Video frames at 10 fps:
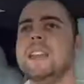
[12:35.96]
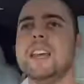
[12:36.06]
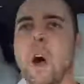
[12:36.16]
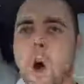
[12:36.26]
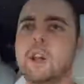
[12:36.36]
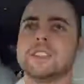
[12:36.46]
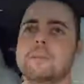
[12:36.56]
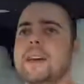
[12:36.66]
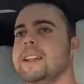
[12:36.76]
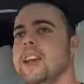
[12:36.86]
the
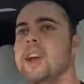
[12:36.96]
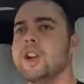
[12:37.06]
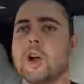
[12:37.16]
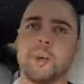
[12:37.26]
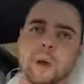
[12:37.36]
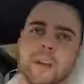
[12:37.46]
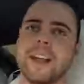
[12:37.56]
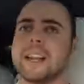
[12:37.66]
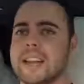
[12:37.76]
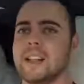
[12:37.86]
ultimate
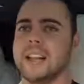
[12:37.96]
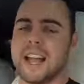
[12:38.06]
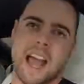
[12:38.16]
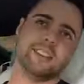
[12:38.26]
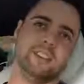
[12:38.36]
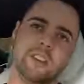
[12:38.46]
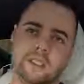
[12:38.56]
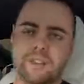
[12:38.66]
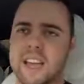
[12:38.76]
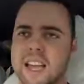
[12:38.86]
Nürburgring killing
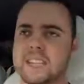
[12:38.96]
SUV.